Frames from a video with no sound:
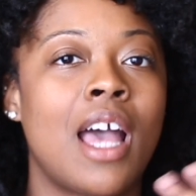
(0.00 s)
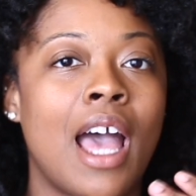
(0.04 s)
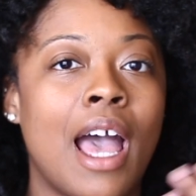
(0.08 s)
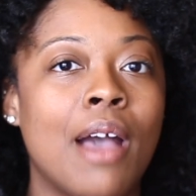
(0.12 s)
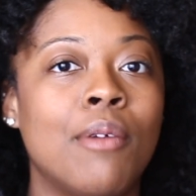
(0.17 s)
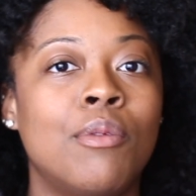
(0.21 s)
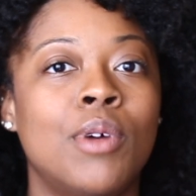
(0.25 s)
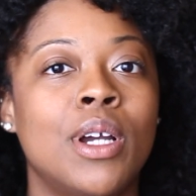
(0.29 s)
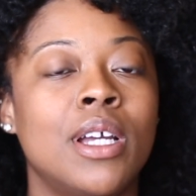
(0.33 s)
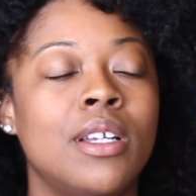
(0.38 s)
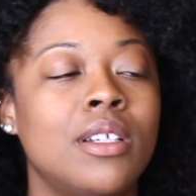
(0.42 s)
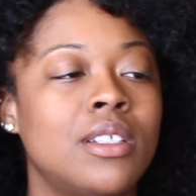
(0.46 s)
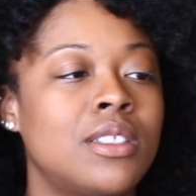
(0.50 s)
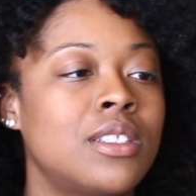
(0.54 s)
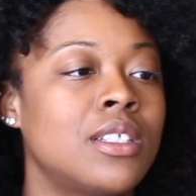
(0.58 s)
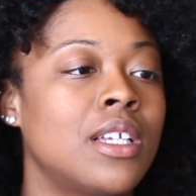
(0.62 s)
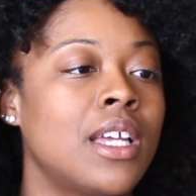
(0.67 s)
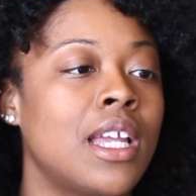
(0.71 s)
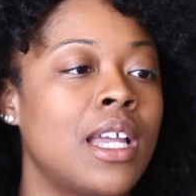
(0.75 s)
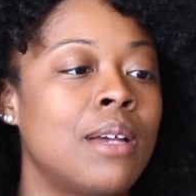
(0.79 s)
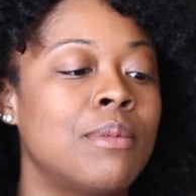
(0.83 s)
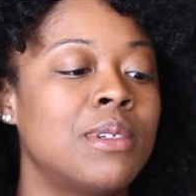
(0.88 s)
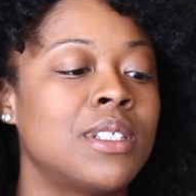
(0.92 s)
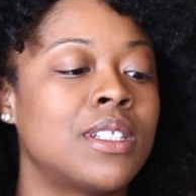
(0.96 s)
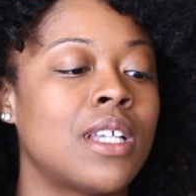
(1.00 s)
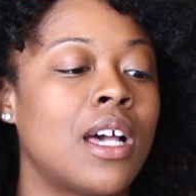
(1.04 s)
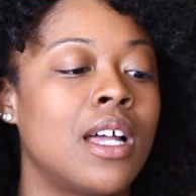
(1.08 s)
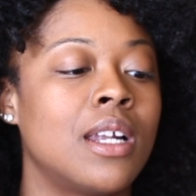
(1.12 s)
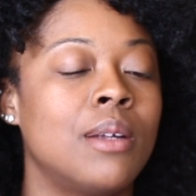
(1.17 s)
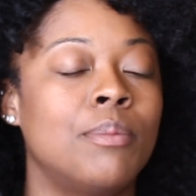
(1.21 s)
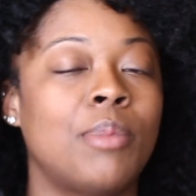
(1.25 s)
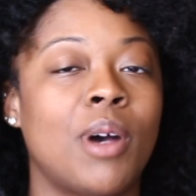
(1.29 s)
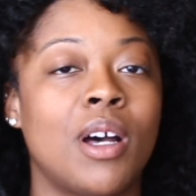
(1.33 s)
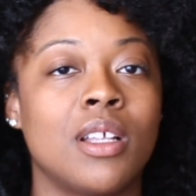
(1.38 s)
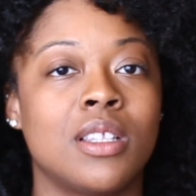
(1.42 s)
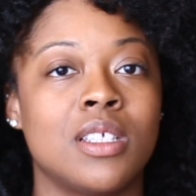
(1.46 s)
I went to Amazon
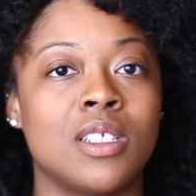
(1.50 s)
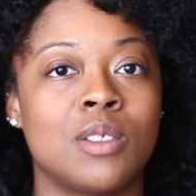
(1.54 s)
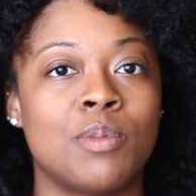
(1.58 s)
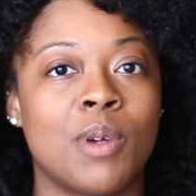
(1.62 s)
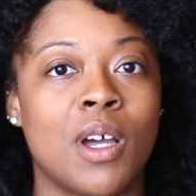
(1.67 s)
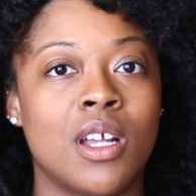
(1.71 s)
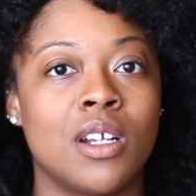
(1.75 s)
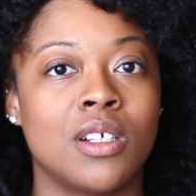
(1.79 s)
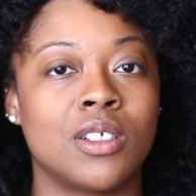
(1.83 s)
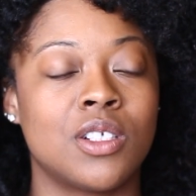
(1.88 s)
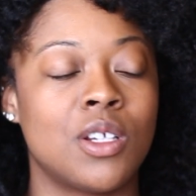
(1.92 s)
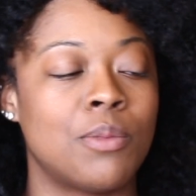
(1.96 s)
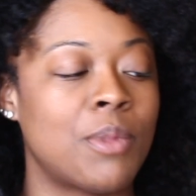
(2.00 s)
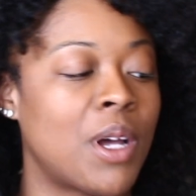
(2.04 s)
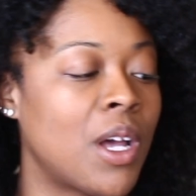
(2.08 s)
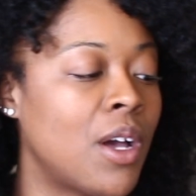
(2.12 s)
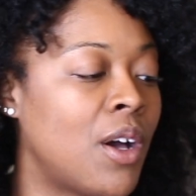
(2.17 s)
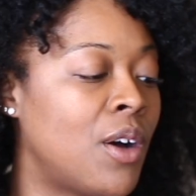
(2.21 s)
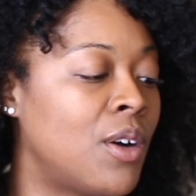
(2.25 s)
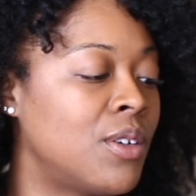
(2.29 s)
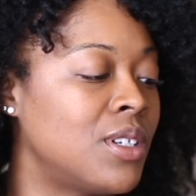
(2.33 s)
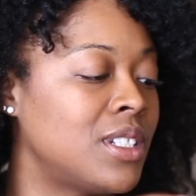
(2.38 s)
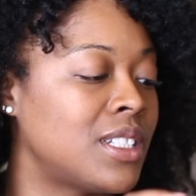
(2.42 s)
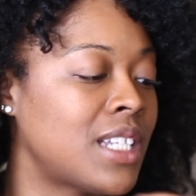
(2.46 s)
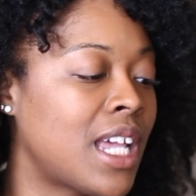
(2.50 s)
and bought this product on my own.